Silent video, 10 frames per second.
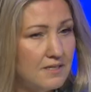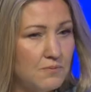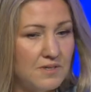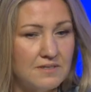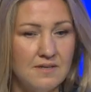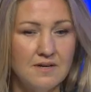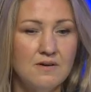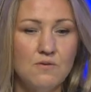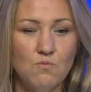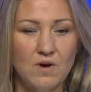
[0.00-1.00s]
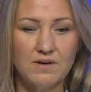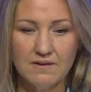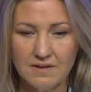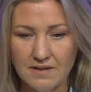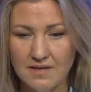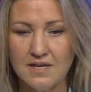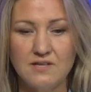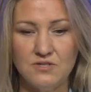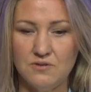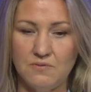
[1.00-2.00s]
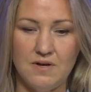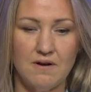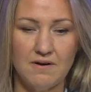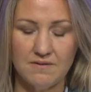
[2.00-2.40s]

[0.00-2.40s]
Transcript: what gets you there.